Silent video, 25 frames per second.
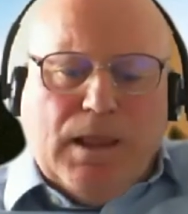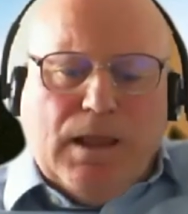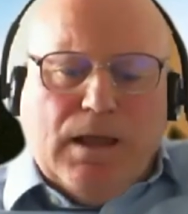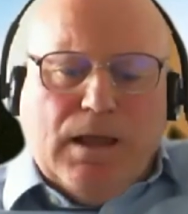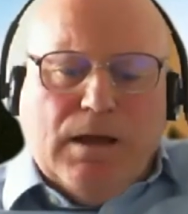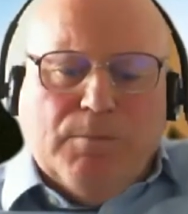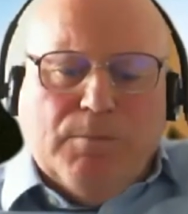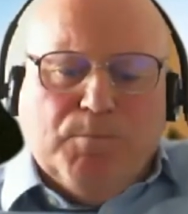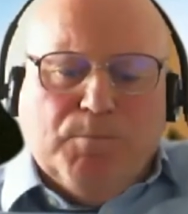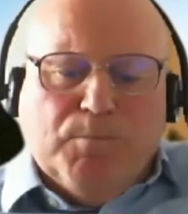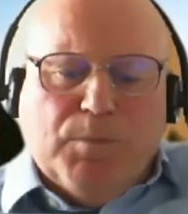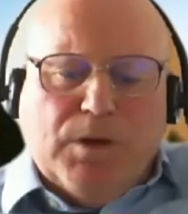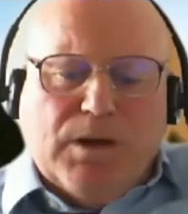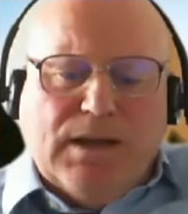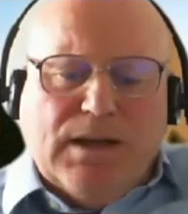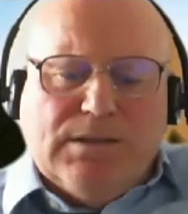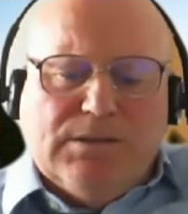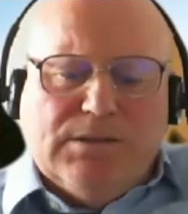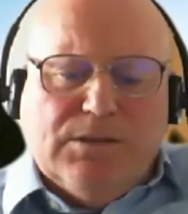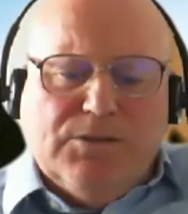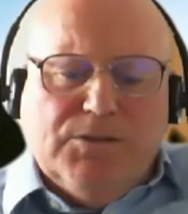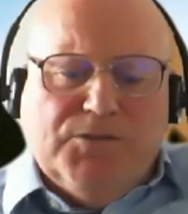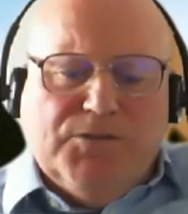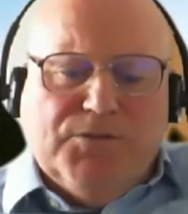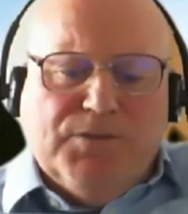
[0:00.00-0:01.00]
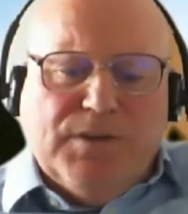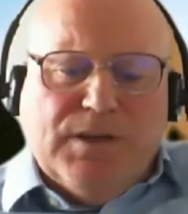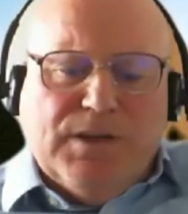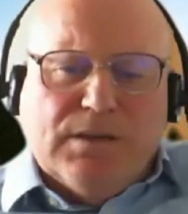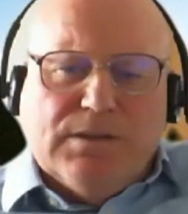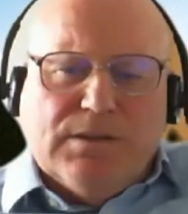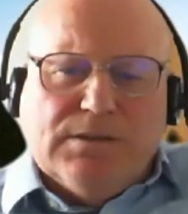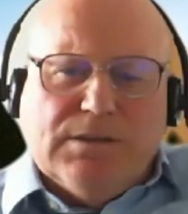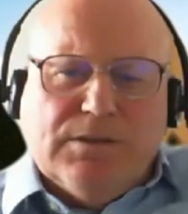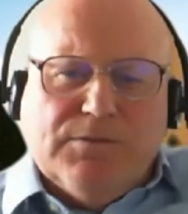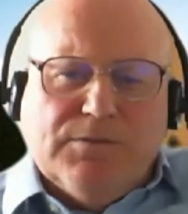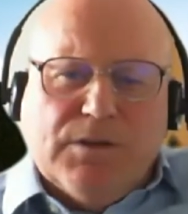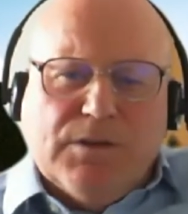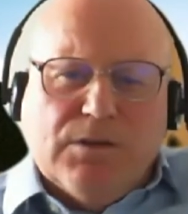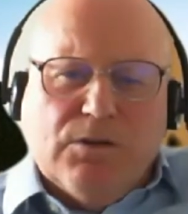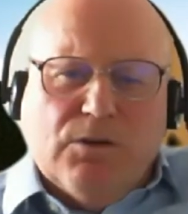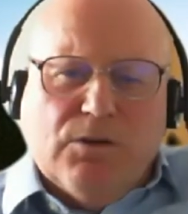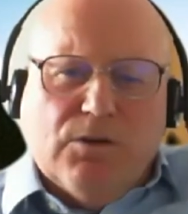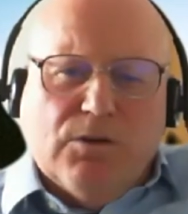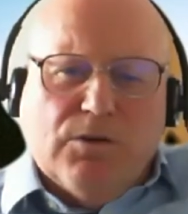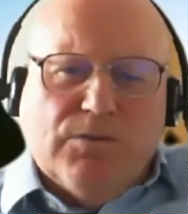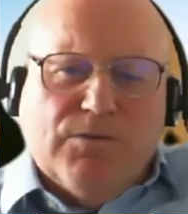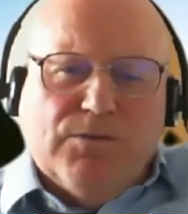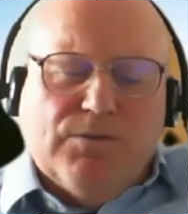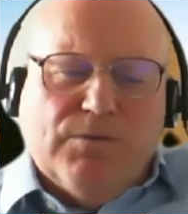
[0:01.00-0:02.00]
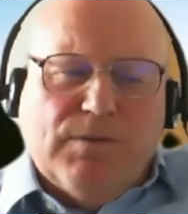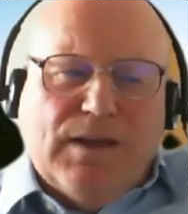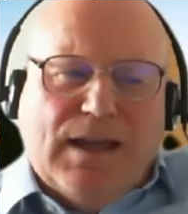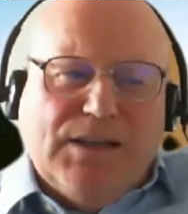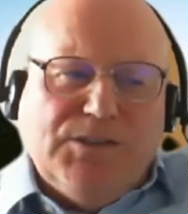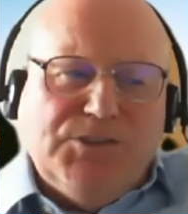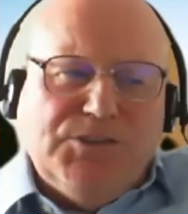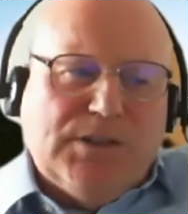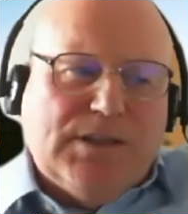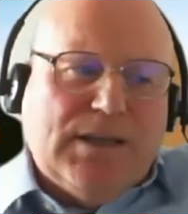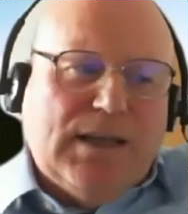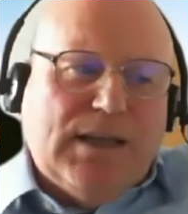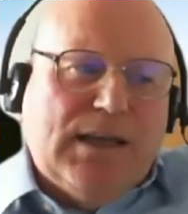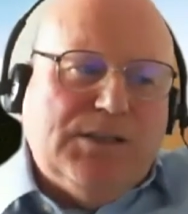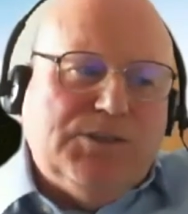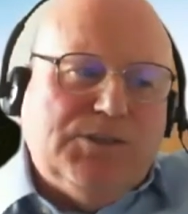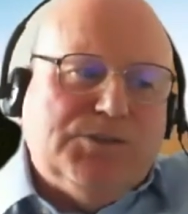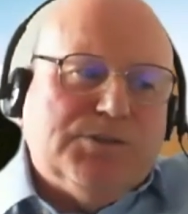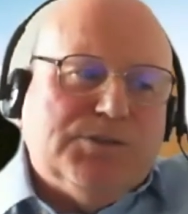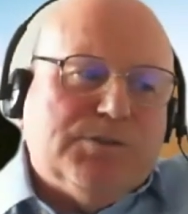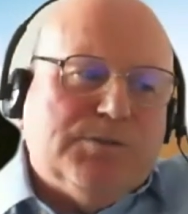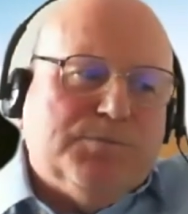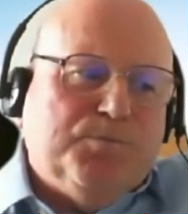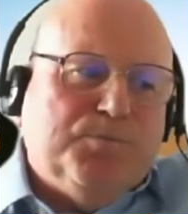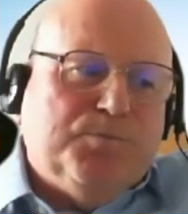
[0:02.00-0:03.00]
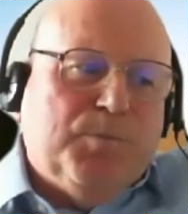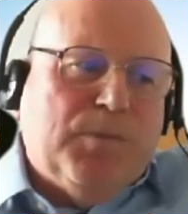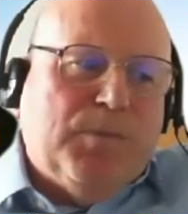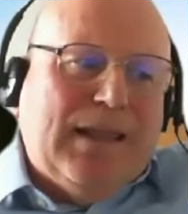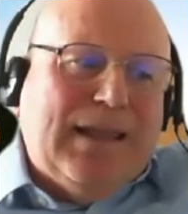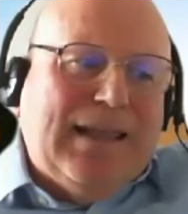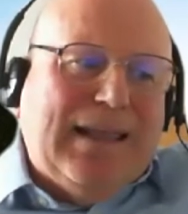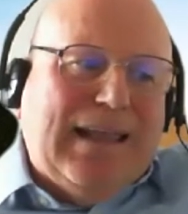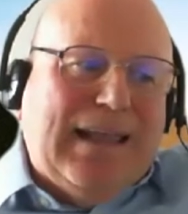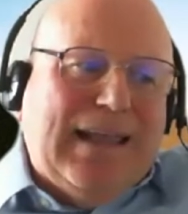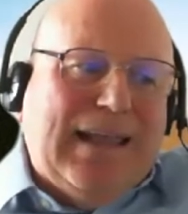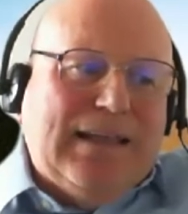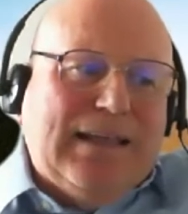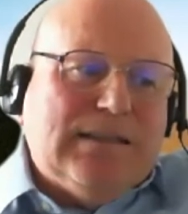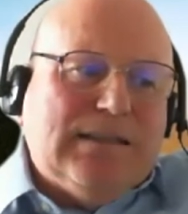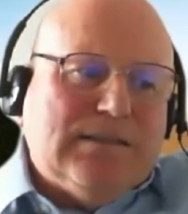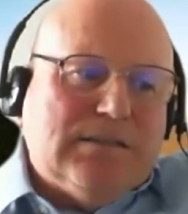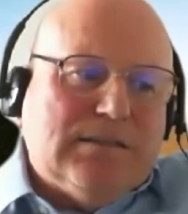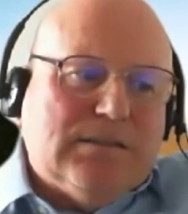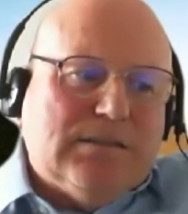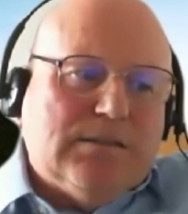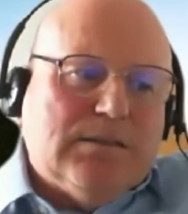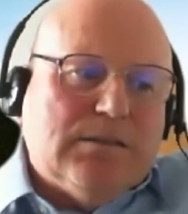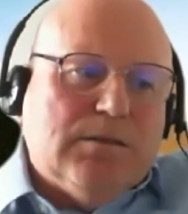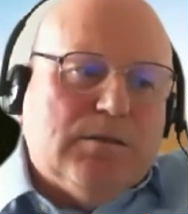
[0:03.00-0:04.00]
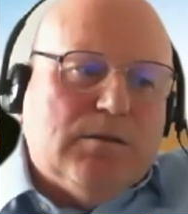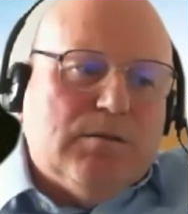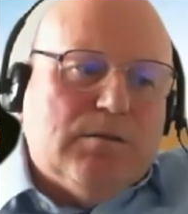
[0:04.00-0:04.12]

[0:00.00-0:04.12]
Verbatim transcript: Um, but I do feel as if a lot of education is,